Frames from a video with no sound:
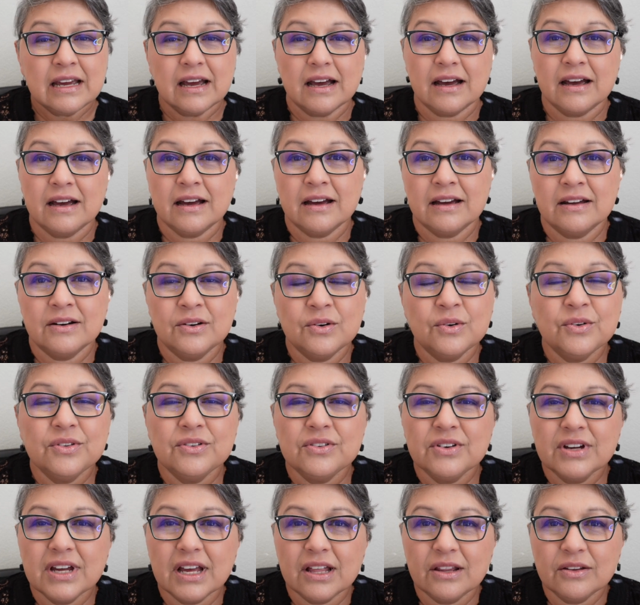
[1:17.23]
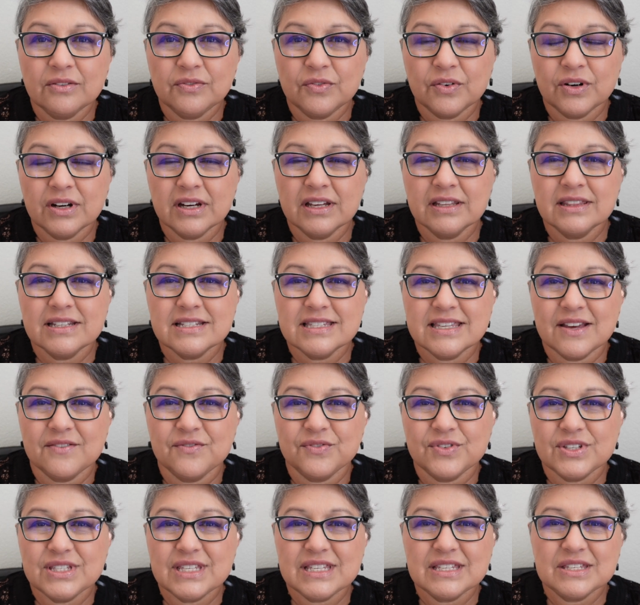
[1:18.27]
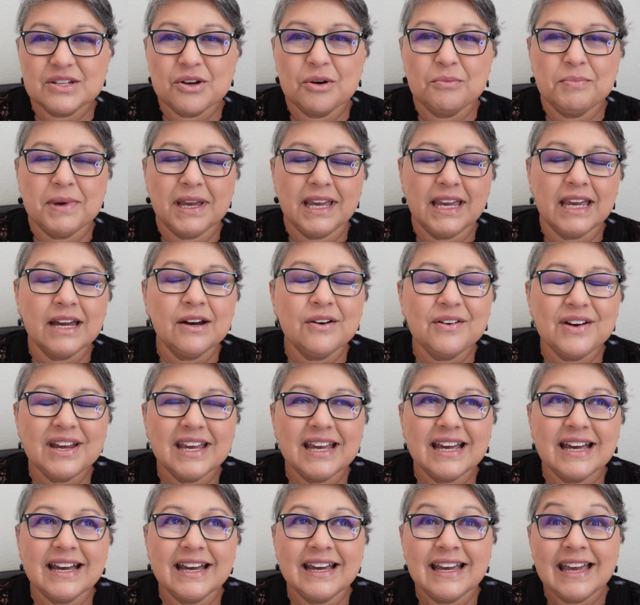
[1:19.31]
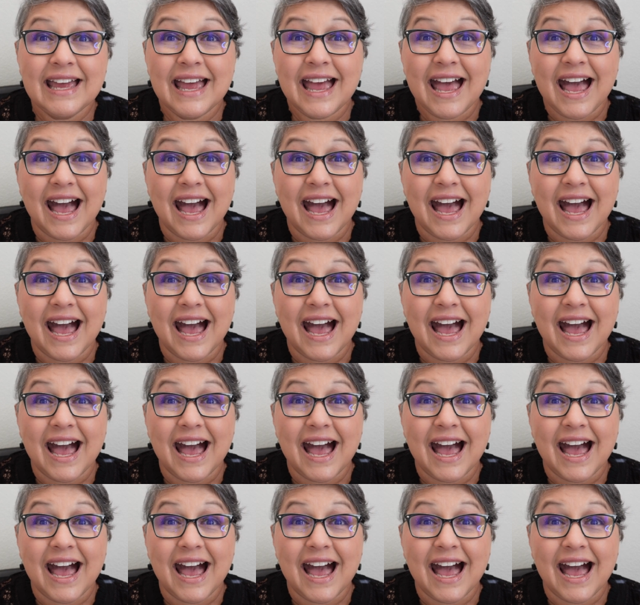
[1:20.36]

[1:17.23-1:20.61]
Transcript: uh, Northern California in the San Francisco Bay Area,